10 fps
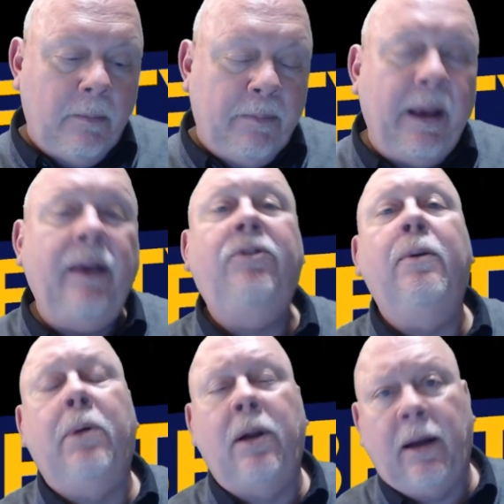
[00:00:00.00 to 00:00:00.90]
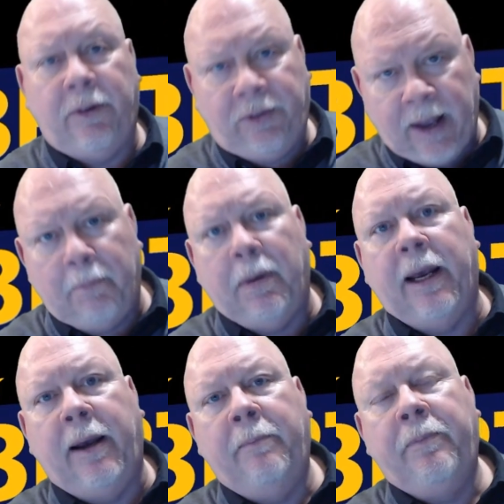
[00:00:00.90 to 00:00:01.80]
peaceable
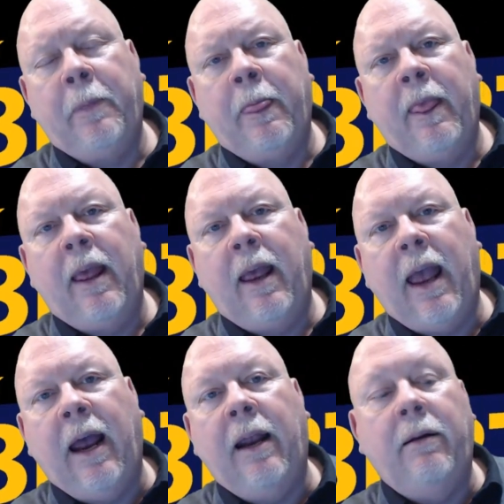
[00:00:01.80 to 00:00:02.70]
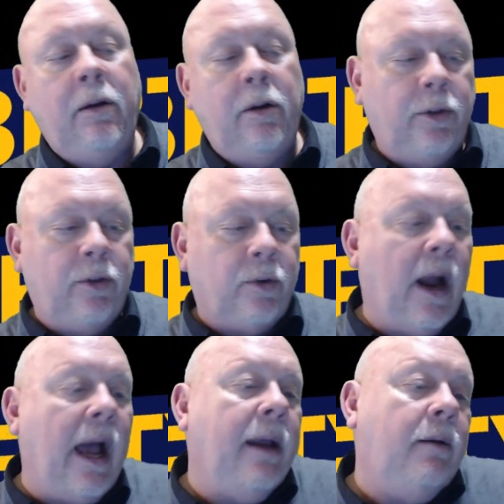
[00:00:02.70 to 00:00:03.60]
assembly, and the
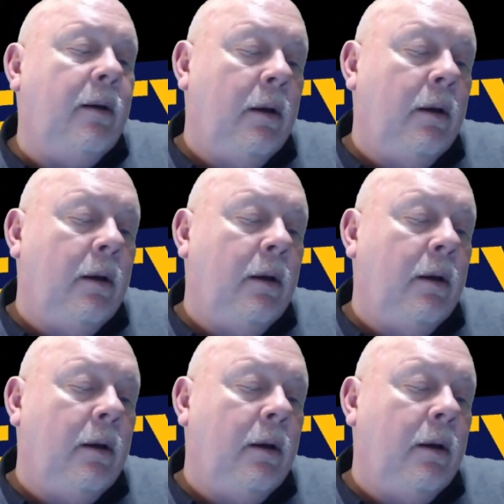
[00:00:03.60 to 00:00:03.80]
right